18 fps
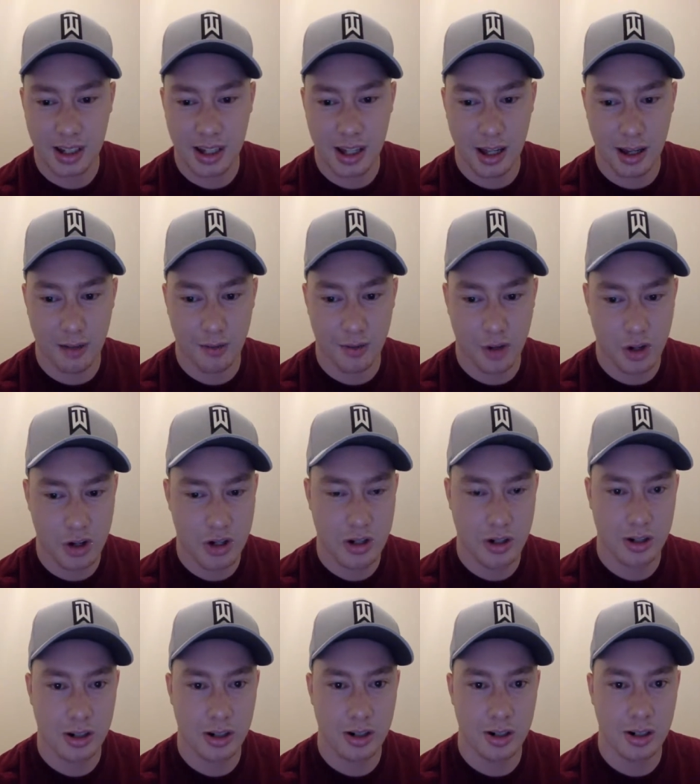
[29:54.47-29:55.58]
for
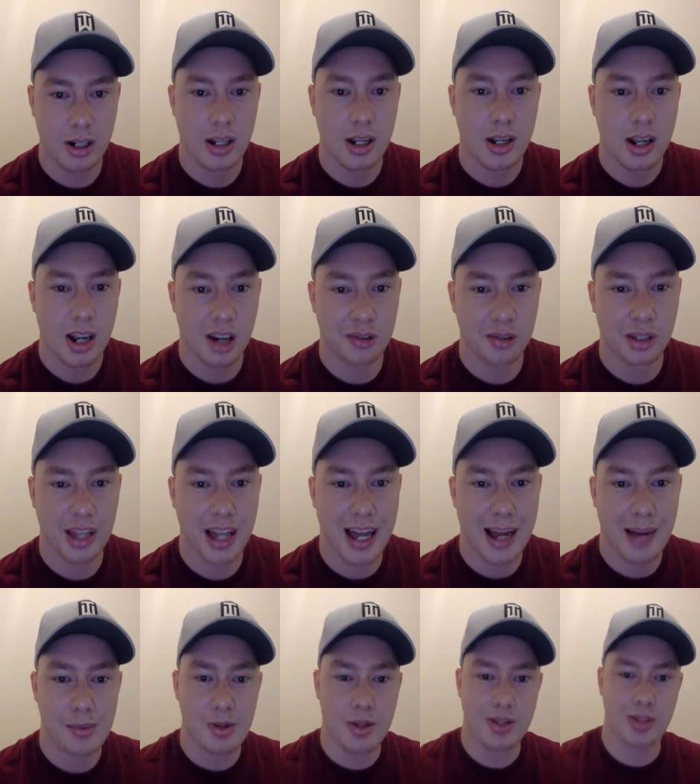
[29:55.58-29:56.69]
sure a
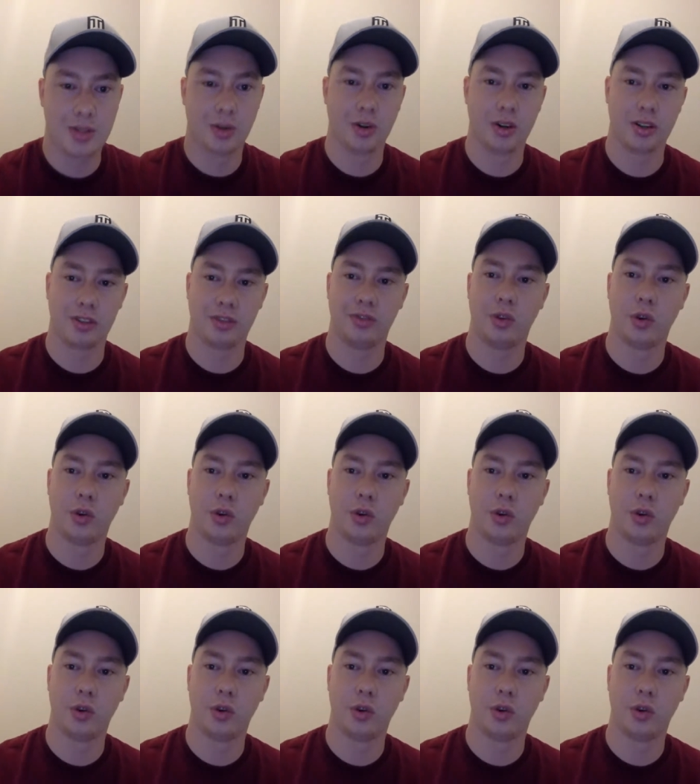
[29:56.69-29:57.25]
reliable source.